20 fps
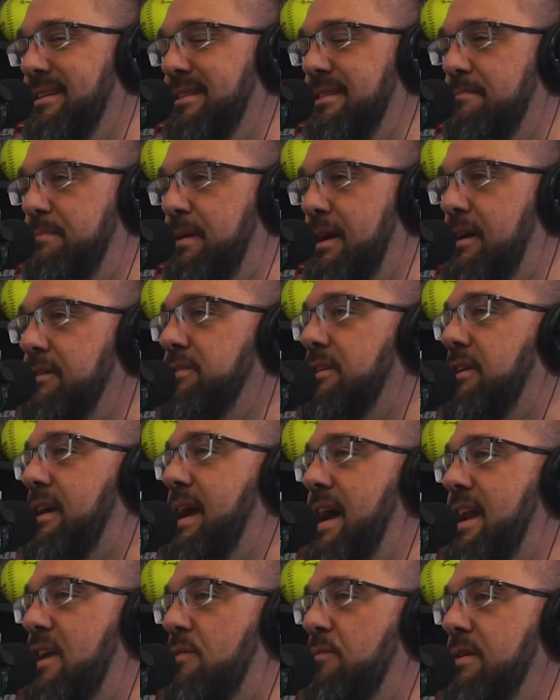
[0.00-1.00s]
The Bears are
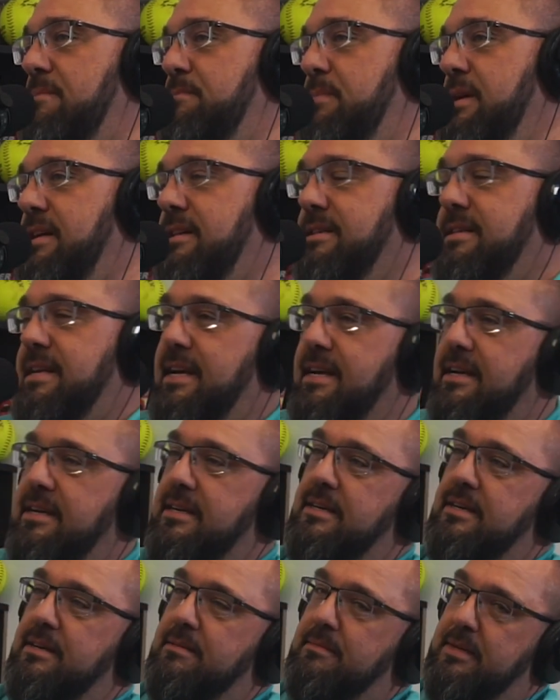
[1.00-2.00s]
kind of
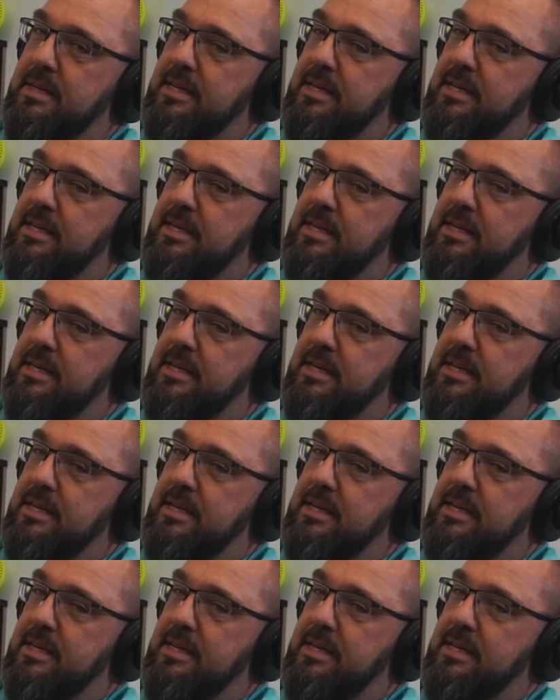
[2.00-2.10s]
rebuilding.